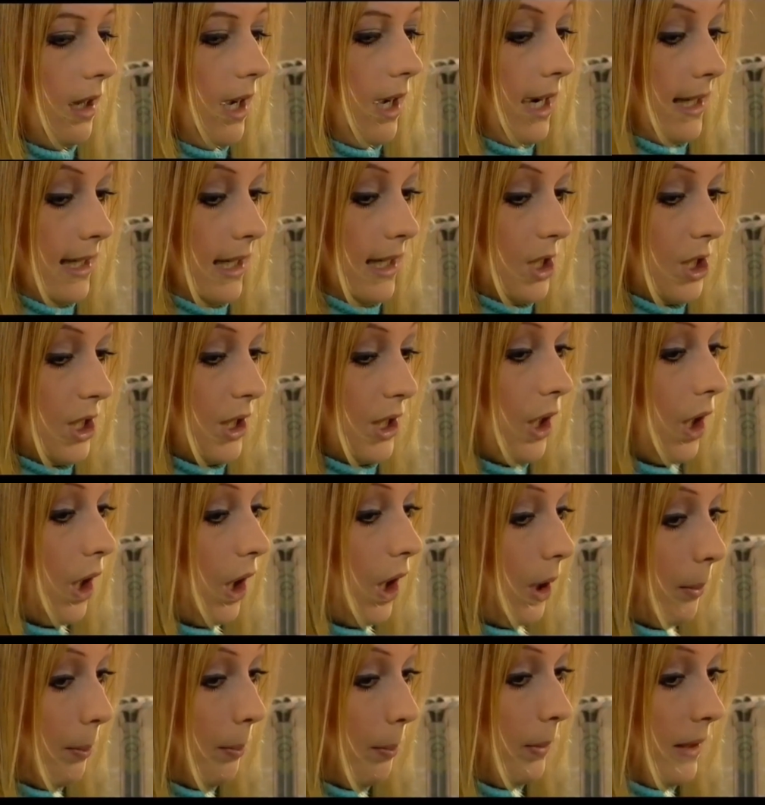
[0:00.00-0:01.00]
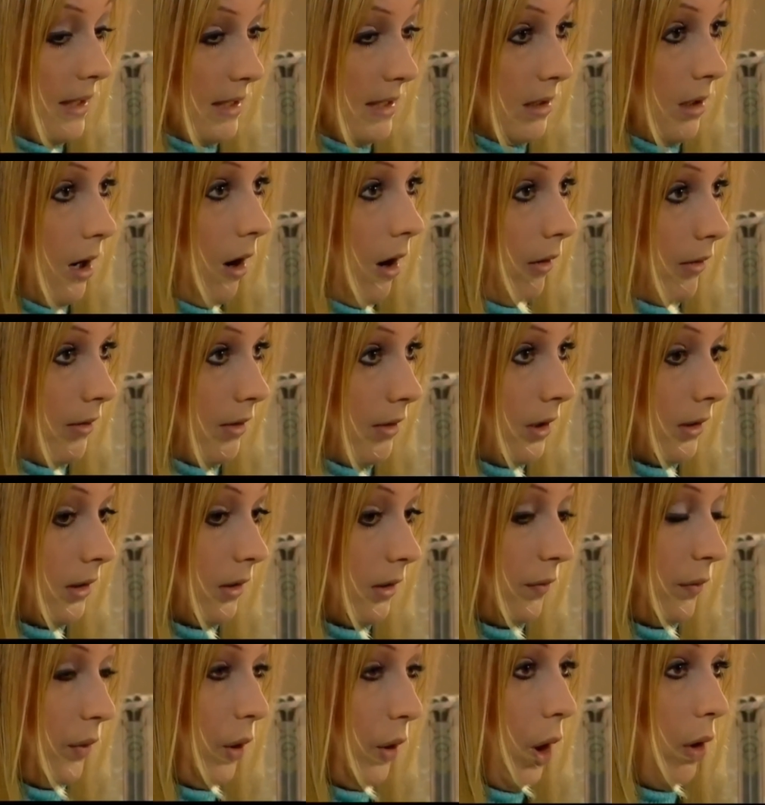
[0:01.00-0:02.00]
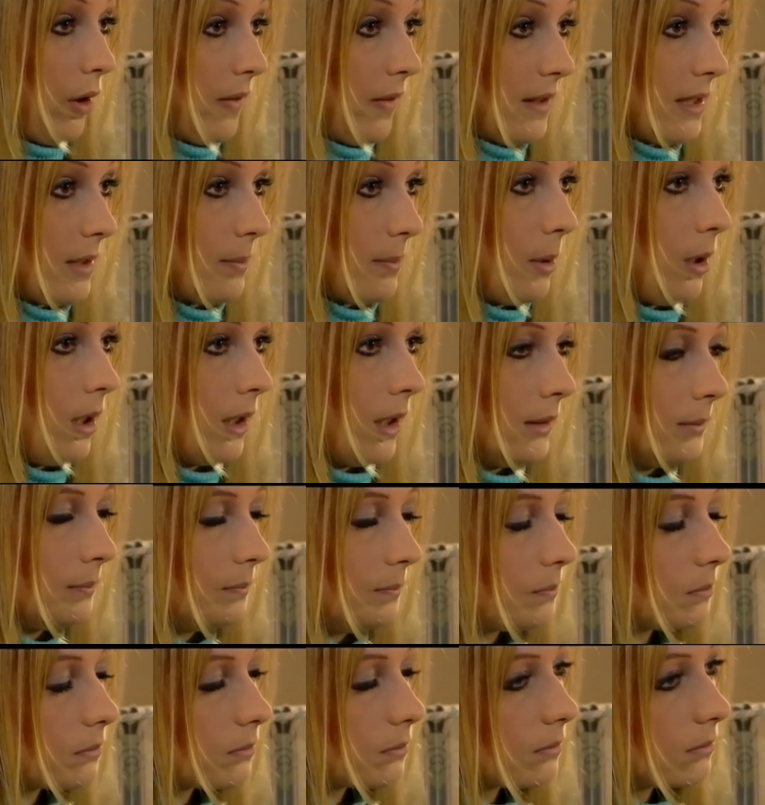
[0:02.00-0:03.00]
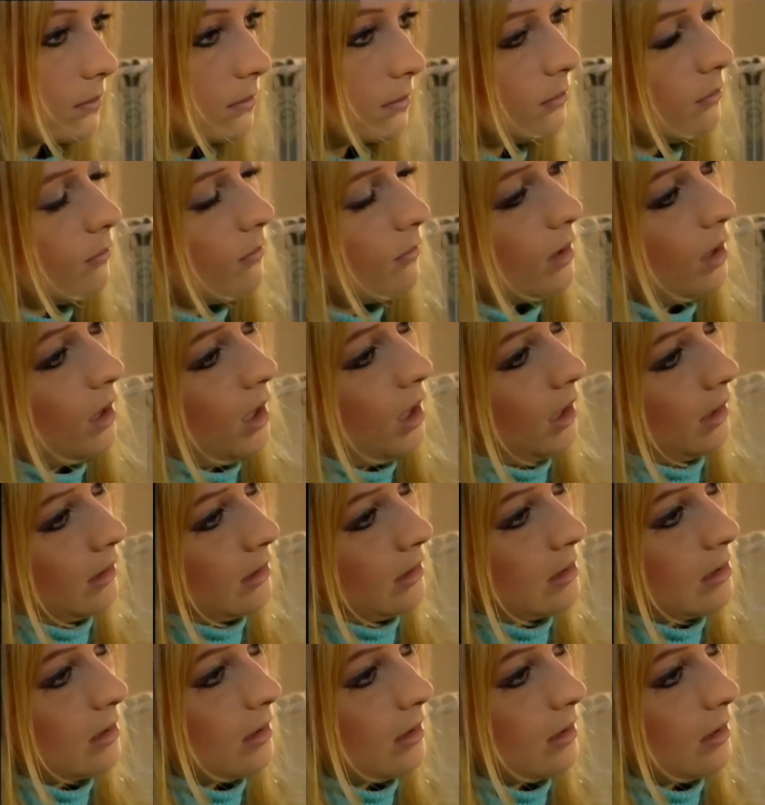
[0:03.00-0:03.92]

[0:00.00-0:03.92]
I'd actually got this Lauren on the floor at this point and